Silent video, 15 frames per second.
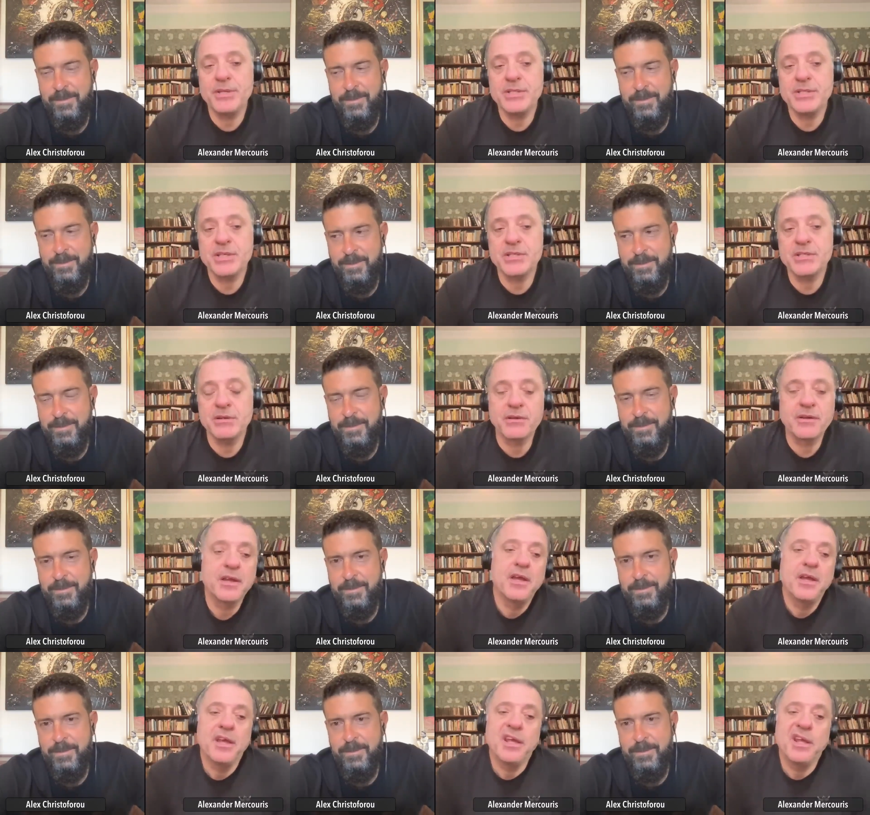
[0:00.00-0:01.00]
Speaker 1: He says, "Look,
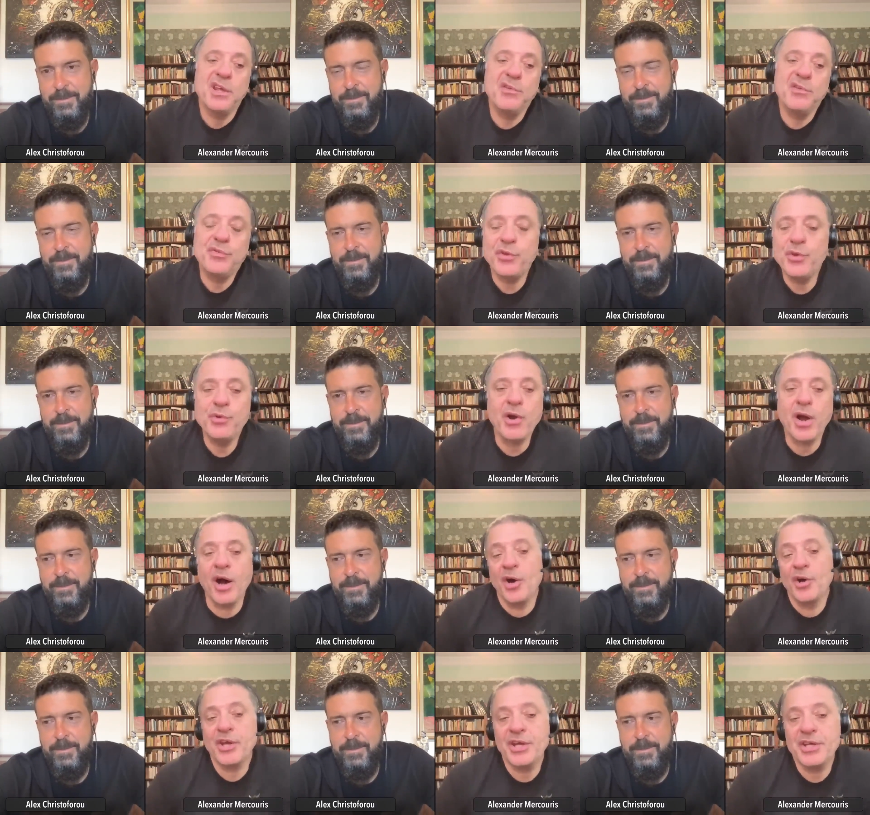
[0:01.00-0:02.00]
if you
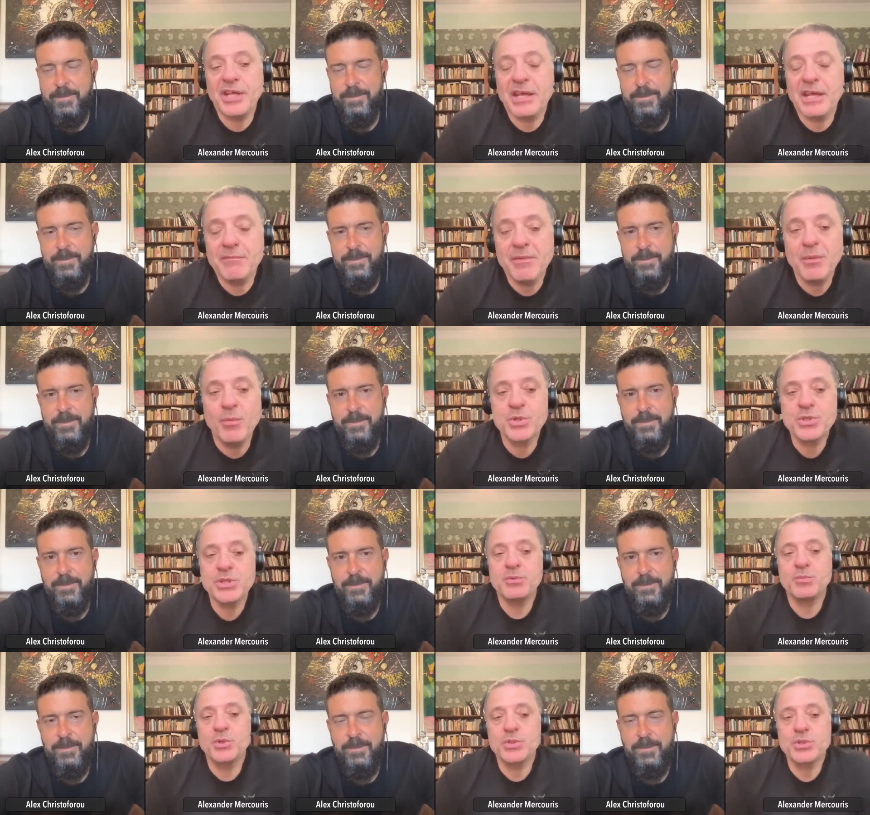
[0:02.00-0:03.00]
aren't going to give me what
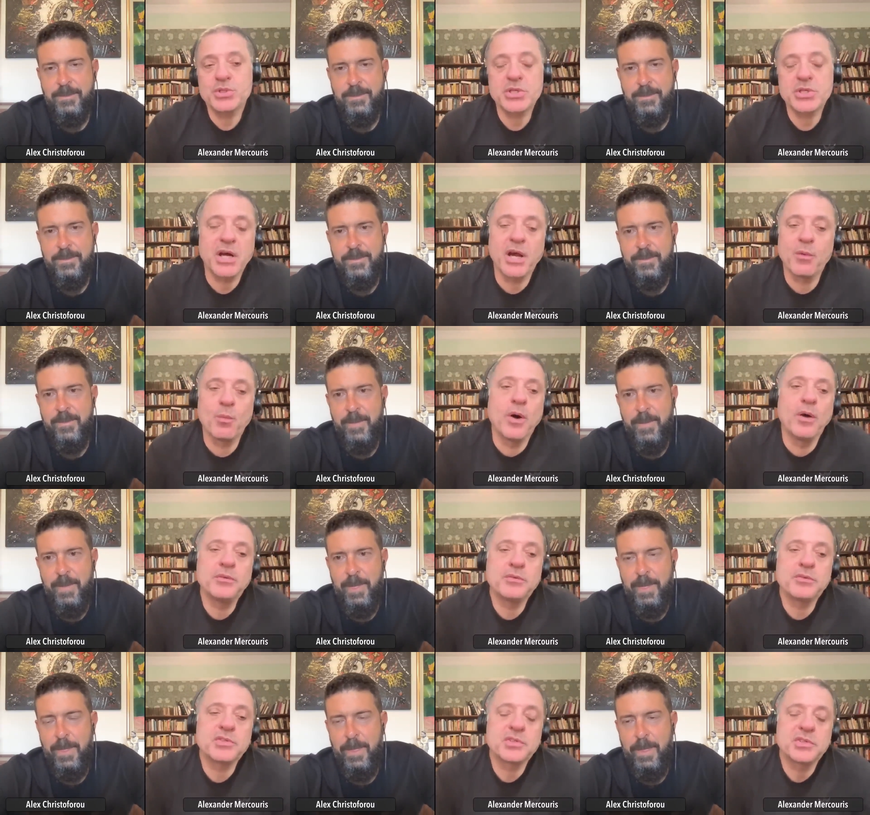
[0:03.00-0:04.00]
what I
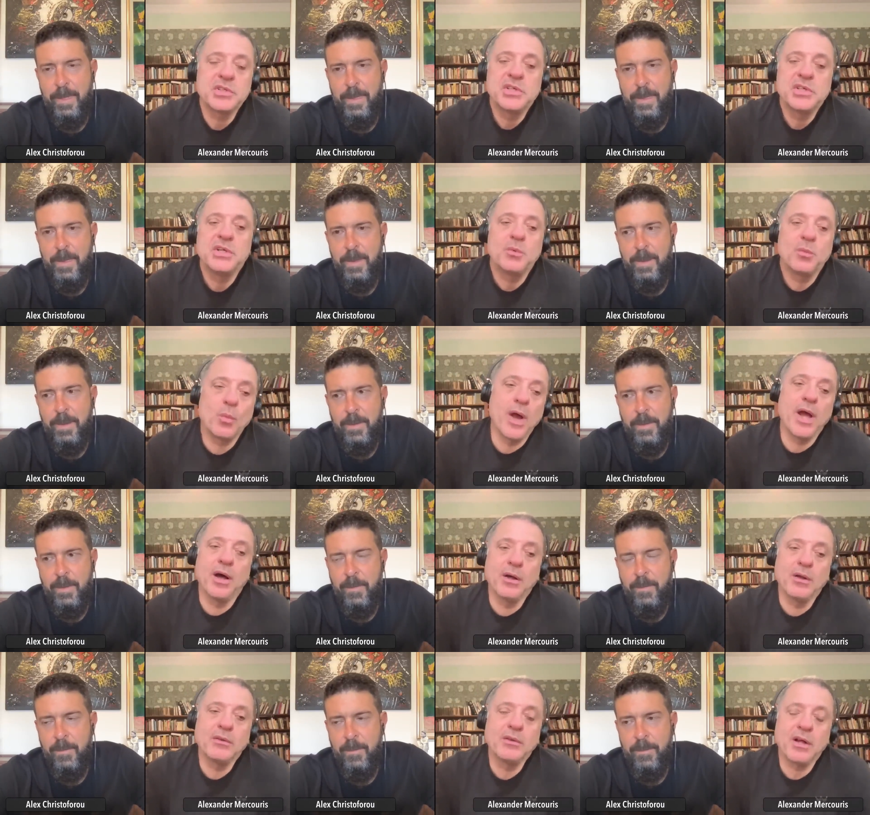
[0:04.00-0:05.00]
want,
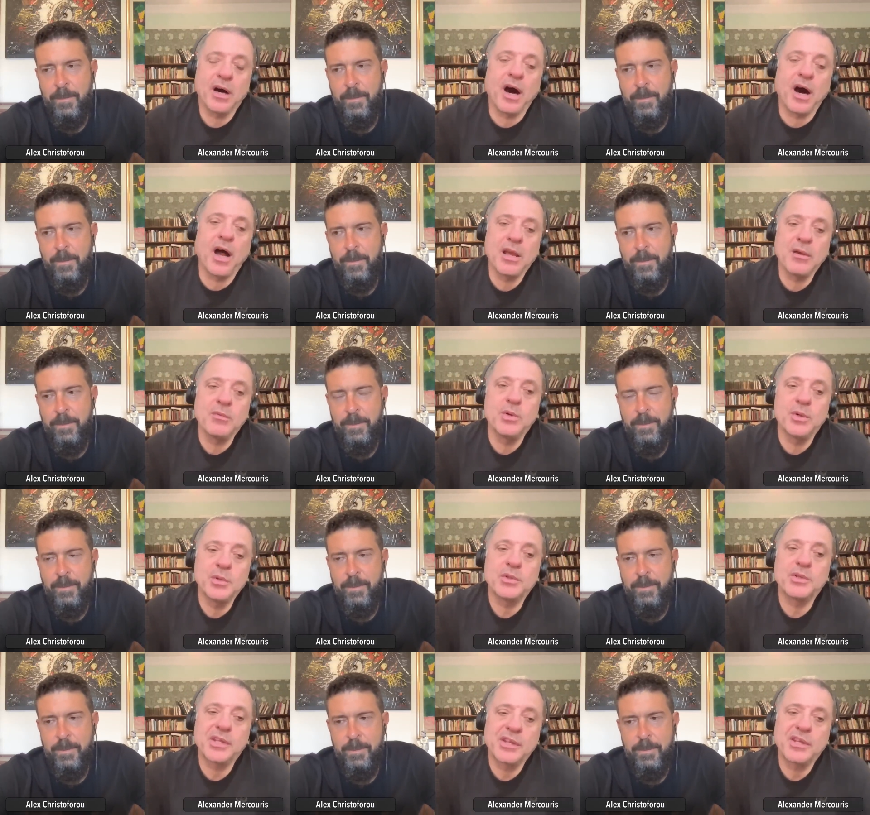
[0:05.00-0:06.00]
well, I
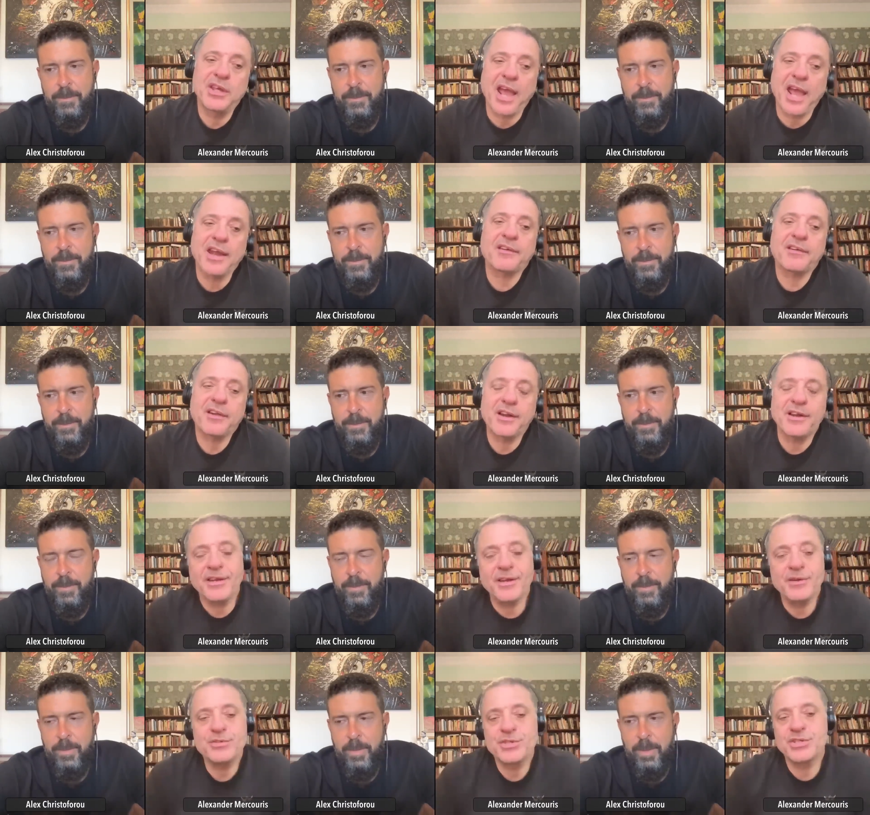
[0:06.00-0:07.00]
will get
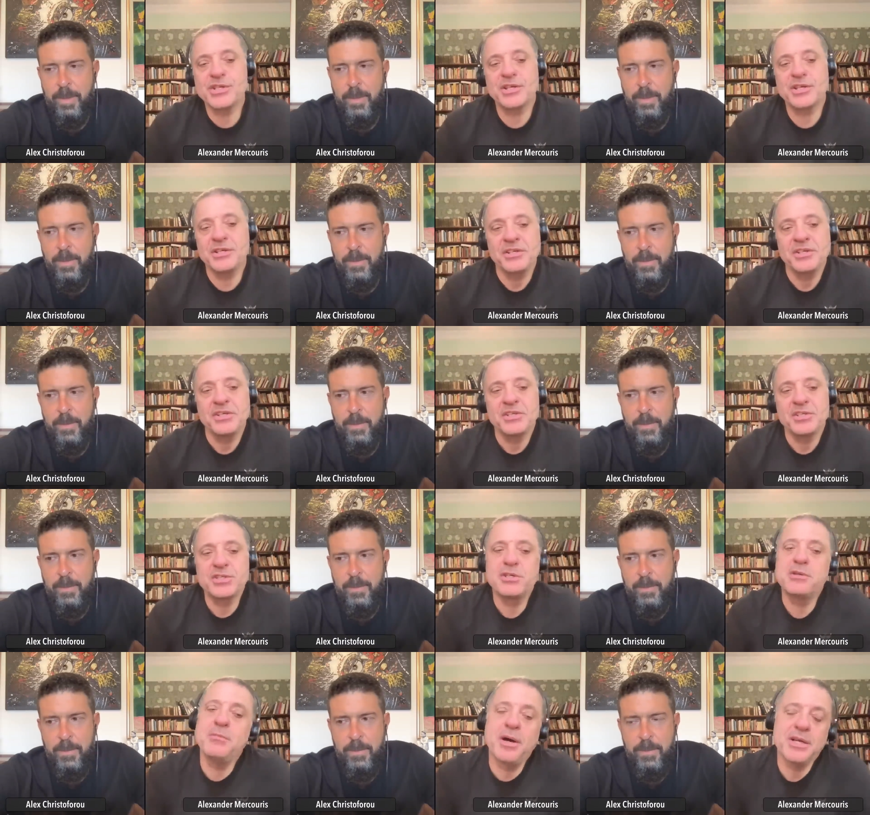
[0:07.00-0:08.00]
closer
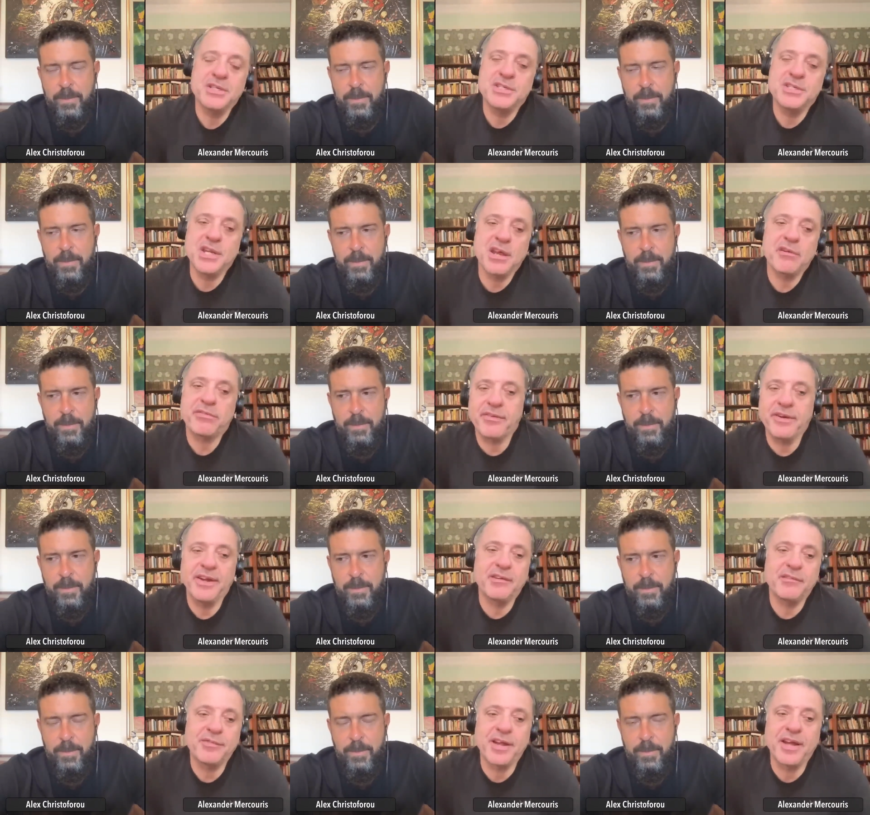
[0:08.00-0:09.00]
to my dear
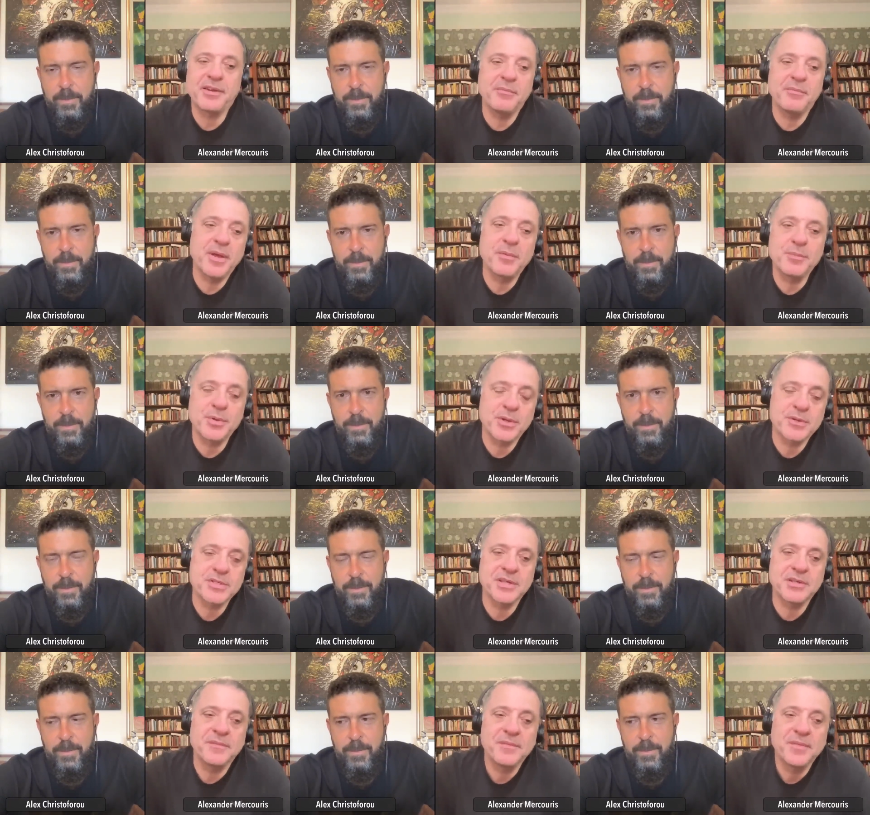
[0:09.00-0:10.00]
friend Vladimir
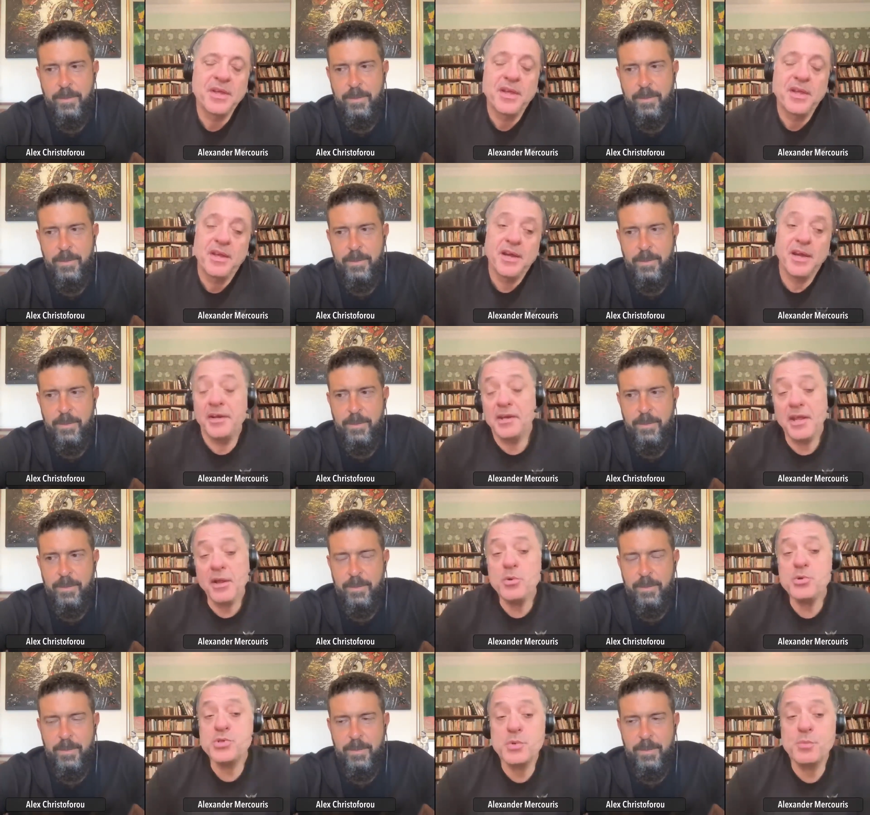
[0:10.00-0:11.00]
Putin, and
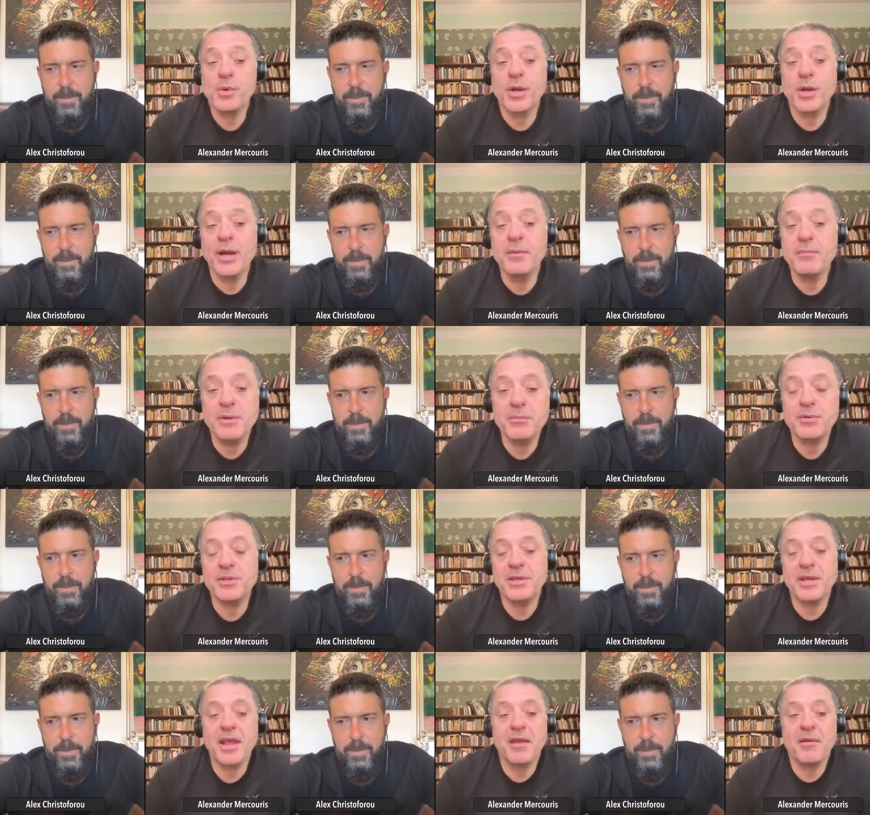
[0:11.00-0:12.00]
he'll supply me with
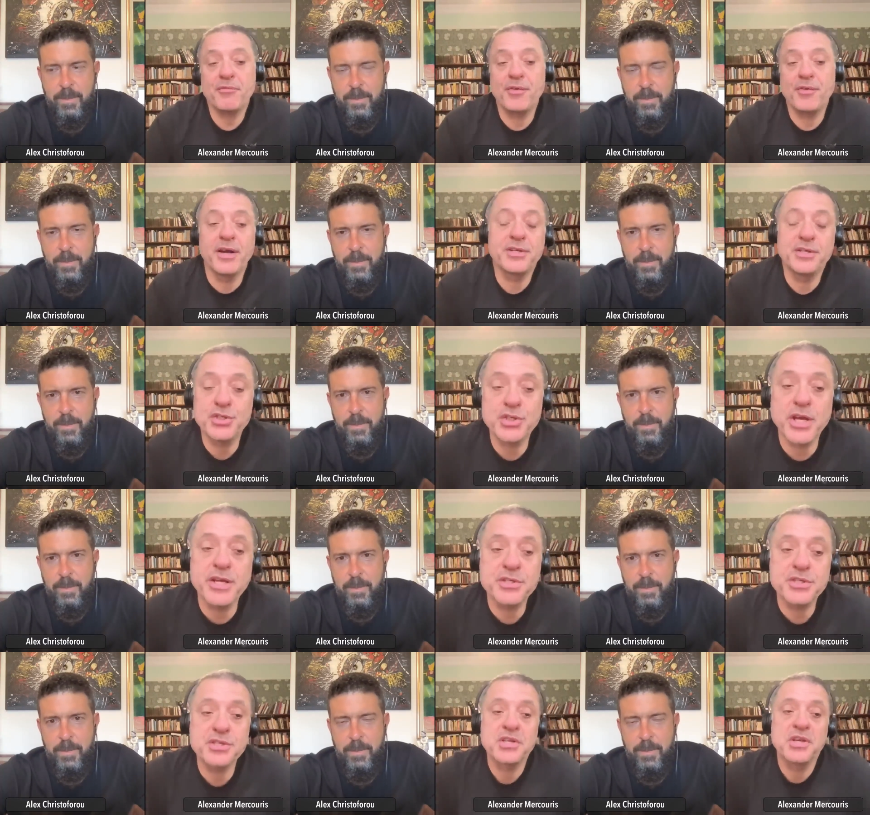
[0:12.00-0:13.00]
the fighter
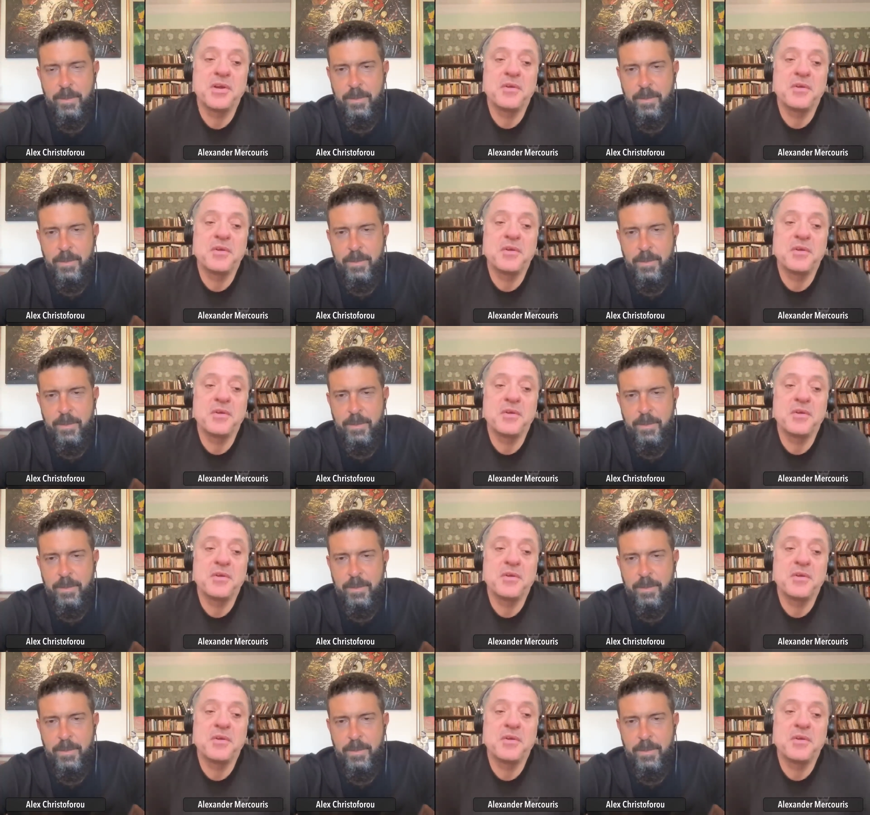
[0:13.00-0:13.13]
jets